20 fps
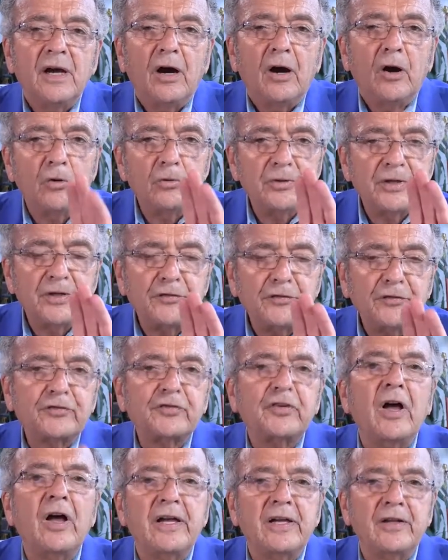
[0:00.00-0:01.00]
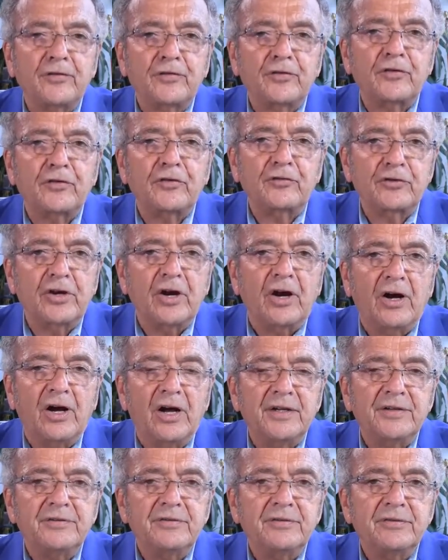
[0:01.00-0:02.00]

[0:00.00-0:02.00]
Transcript: Only science is God.